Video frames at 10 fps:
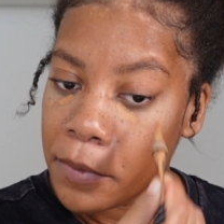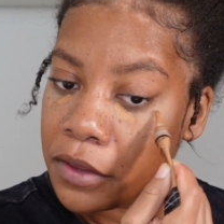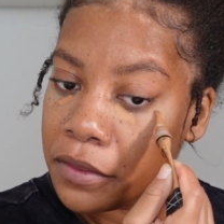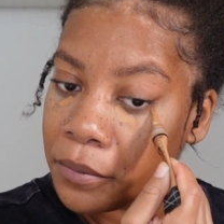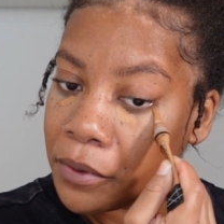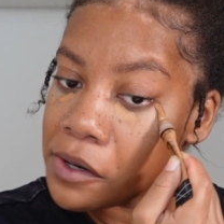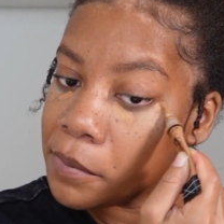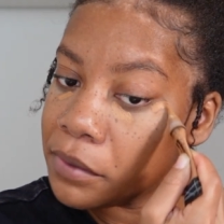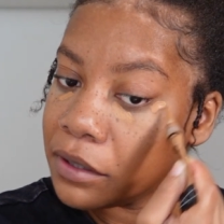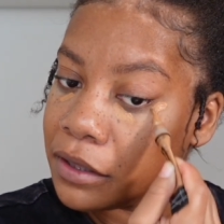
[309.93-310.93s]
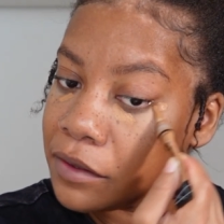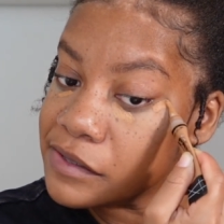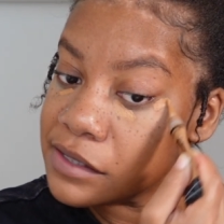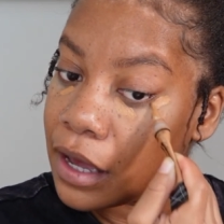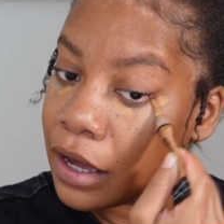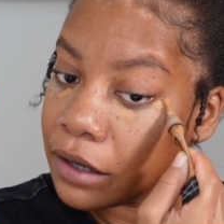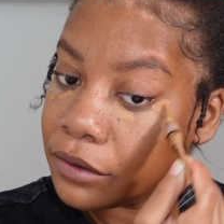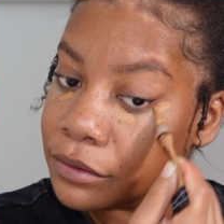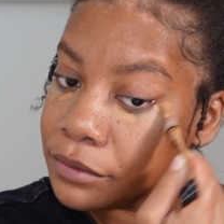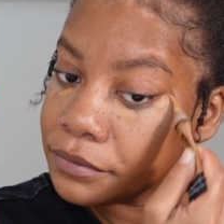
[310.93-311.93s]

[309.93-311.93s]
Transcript: and then we're gonna blend this out.